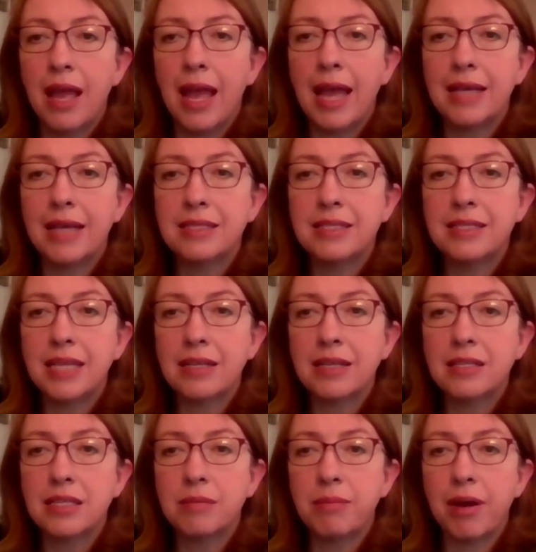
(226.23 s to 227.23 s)
A
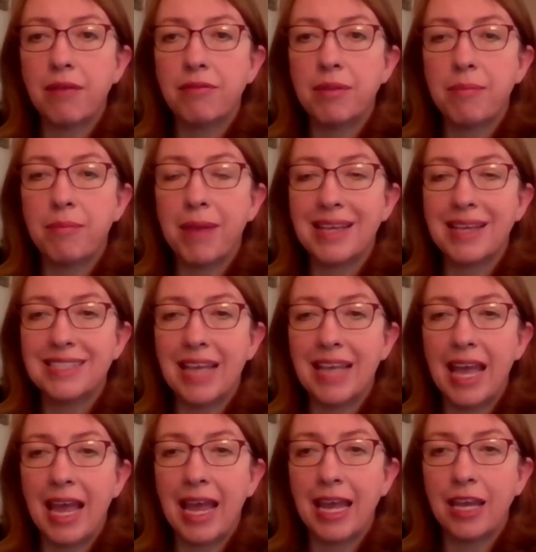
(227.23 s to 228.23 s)
sixth above the bass
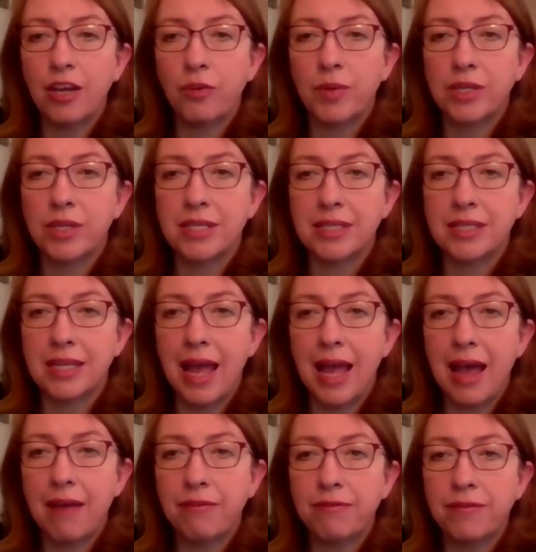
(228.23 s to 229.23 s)
A, which is an
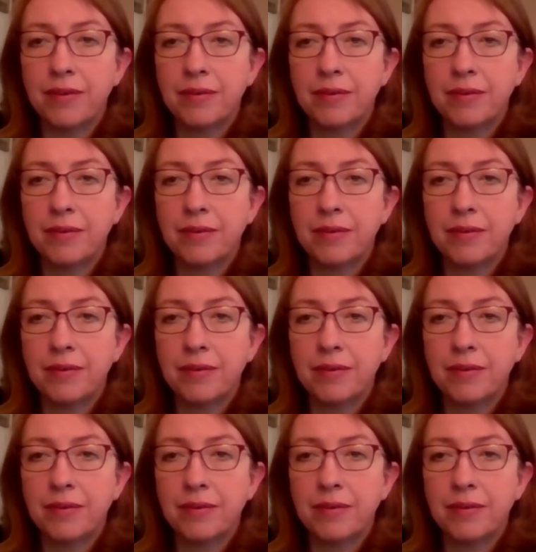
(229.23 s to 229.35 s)
F,